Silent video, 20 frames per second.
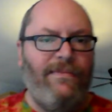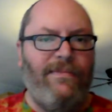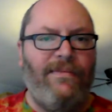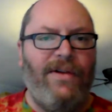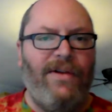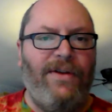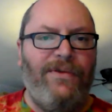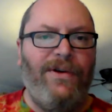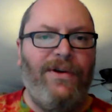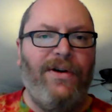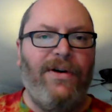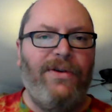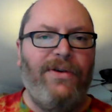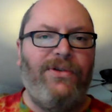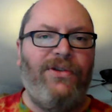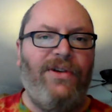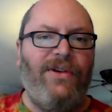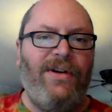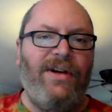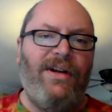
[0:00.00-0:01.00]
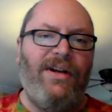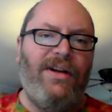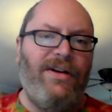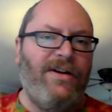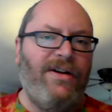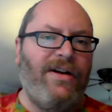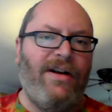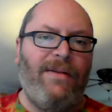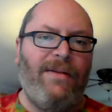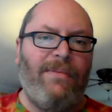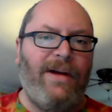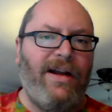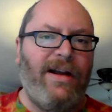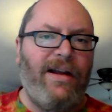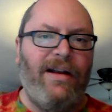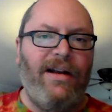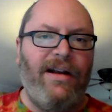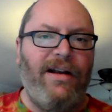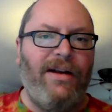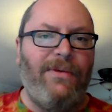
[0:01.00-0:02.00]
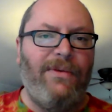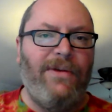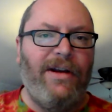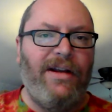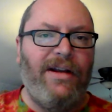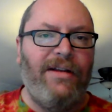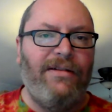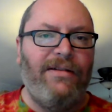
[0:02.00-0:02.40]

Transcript: If you're OCD, you're going to buy it anyway.